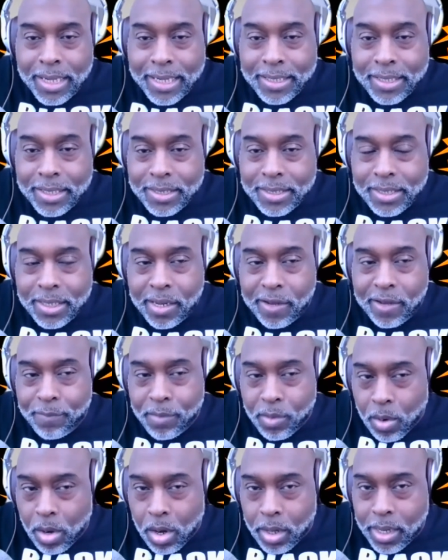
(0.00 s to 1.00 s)
in the city of
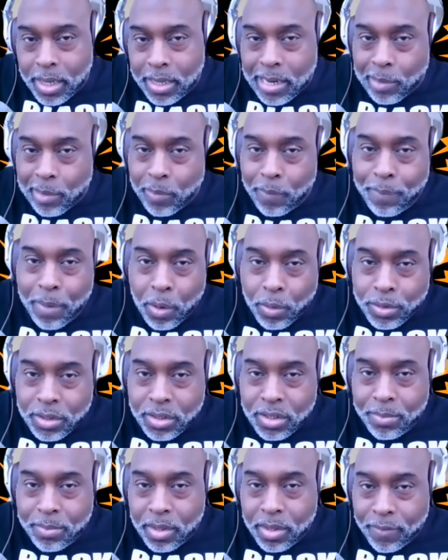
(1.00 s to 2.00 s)
Milwaukee, and I will
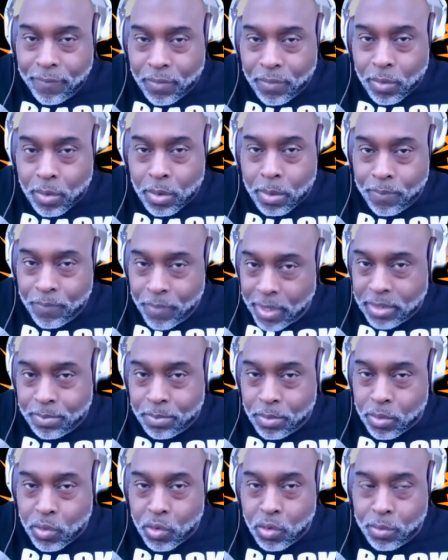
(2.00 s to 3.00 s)
post them in the forum
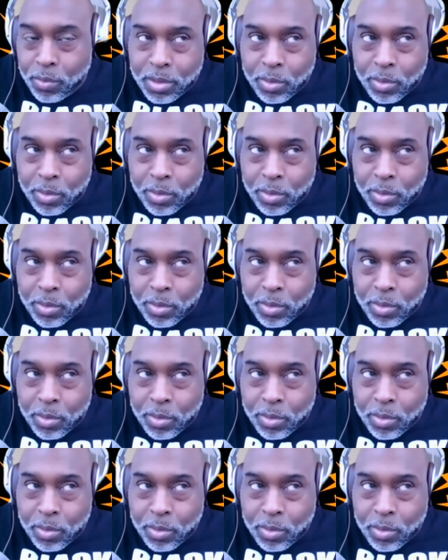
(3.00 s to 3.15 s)
Facebook group.